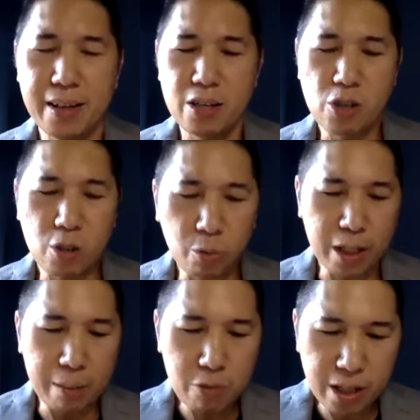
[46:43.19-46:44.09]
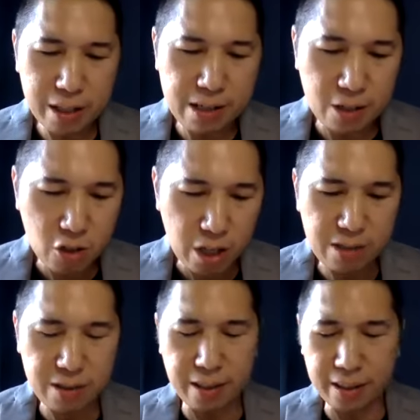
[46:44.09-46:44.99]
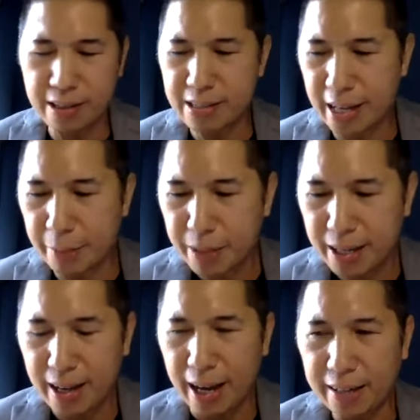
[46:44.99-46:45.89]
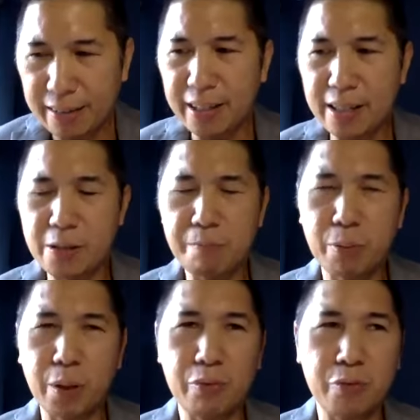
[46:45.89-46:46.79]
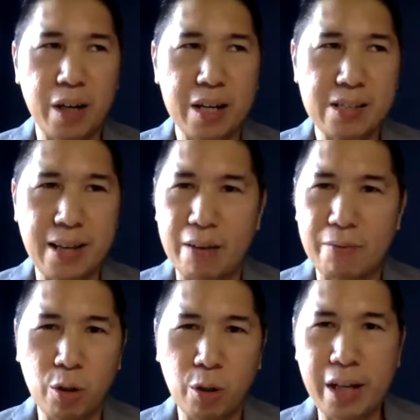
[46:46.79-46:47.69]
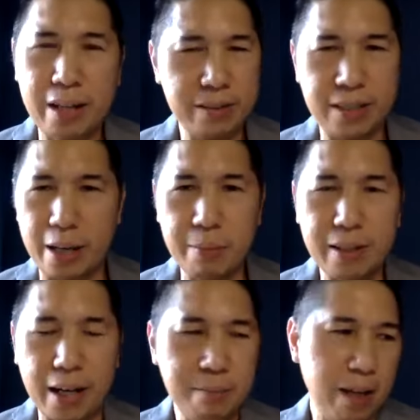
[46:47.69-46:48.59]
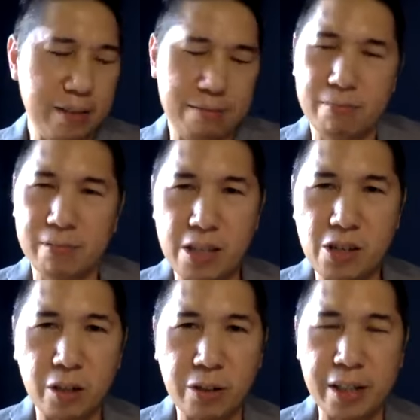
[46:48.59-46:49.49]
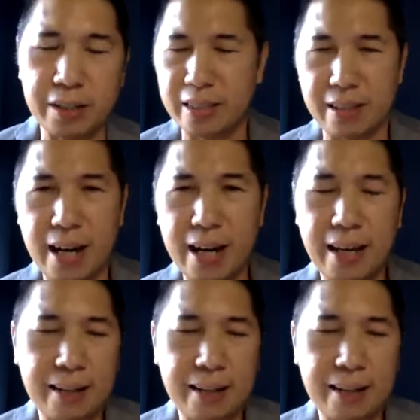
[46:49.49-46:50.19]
So what I'm trying to suggest here is that I think it's important for us to have our own entertainment. I'm not disagreeing to that.